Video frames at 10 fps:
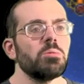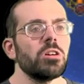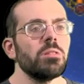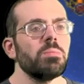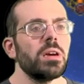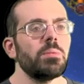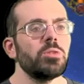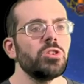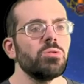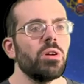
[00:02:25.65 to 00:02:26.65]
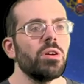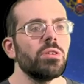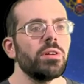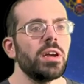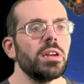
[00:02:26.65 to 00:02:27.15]
per pip to
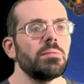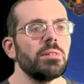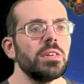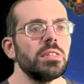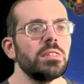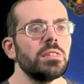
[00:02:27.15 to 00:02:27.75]
all enemies.